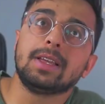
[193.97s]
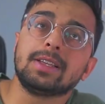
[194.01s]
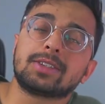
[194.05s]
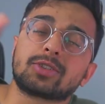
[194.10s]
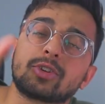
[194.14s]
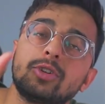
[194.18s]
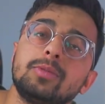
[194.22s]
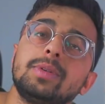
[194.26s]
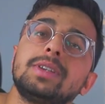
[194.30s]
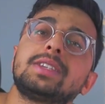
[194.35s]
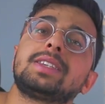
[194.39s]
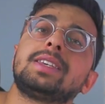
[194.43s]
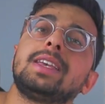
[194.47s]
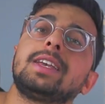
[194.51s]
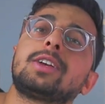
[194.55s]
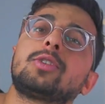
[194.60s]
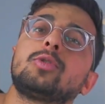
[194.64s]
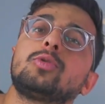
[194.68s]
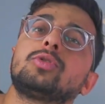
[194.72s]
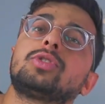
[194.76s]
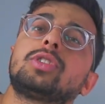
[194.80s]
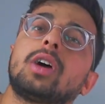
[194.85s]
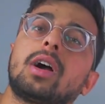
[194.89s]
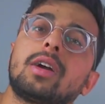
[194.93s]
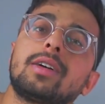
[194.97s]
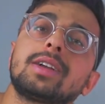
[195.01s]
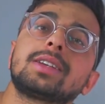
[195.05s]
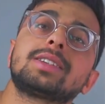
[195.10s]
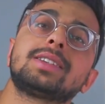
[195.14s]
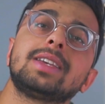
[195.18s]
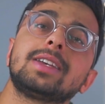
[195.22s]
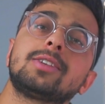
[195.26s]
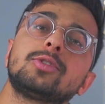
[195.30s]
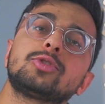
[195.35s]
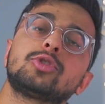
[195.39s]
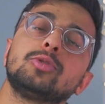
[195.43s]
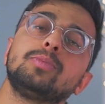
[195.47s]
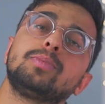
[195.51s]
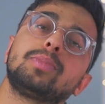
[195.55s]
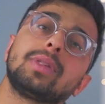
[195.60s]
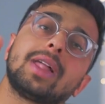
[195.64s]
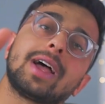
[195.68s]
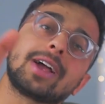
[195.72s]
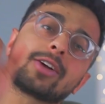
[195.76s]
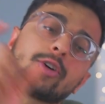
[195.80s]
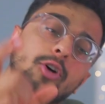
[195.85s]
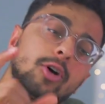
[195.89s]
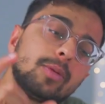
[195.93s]
It's gonna be sequel, direct sequel to
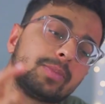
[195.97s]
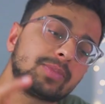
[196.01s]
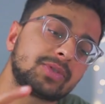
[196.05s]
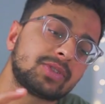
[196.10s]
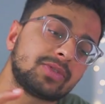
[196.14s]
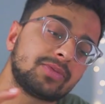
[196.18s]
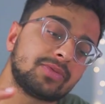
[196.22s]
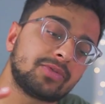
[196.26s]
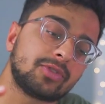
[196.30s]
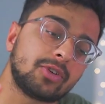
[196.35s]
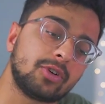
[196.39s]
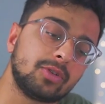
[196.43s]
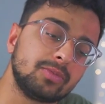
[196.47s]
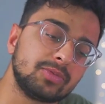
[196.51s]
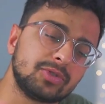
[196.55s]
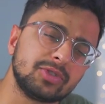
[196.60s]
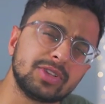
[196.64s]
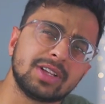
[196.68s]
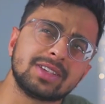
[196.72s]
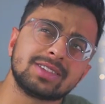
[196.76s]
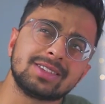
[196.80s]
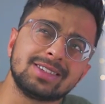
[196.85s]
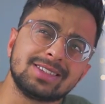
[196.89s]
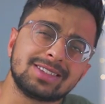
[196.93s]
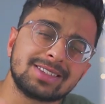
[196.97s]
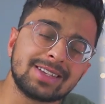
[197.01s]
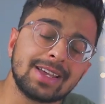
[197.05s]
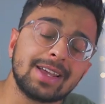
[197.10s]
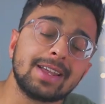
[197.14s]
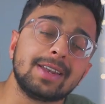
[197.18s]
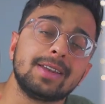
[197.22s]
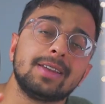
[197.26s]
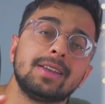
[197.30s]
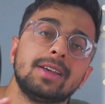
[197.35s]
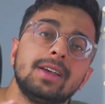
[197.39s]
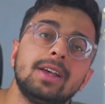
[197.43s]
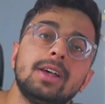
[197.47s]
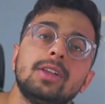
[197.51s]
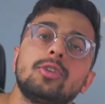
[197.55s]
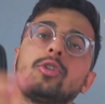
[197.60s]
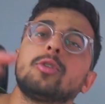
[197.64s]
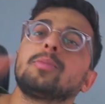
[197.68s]
Black Ops from two thousand ten.